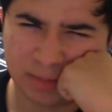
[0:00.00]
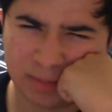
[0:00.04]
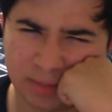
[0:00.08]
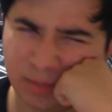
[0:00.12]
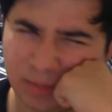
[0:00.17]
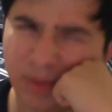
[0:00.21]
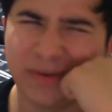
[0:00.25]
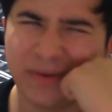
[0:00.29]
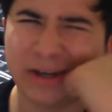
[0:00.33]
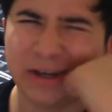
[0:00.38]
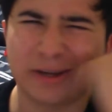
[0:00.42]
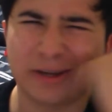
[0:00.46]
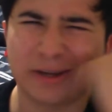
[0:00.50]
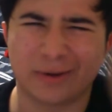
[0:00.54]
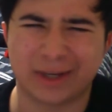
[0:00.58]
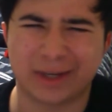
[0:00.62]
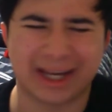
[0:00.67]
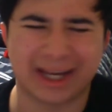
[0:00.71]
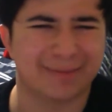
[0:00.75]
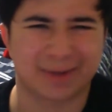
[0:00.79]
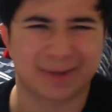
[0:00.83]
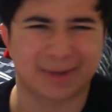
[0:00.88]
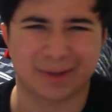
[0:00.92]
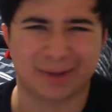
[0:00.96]
but video
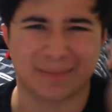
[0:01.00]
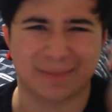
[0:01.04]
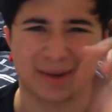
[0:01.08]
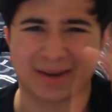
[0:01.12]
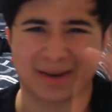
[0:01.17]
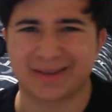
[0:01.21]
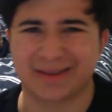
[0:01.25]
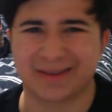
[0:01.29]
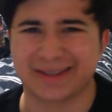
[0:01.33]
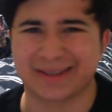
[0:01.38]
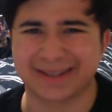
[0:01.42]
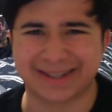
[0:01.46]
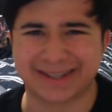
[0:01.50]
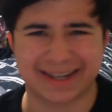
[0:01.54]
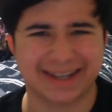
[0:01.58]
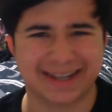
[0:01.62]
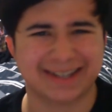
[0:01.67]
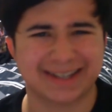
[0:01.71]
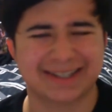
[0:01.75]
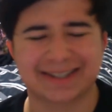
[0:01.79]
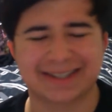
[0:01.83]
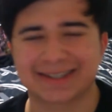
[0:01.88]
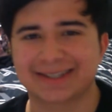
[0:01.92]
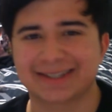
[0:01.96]
games are better than
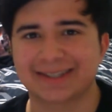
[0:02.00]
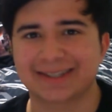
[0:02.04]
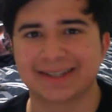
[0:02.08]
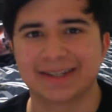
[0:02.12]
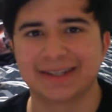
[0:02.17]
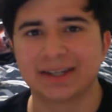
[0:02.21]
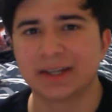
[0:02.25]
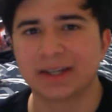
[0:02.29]
tests.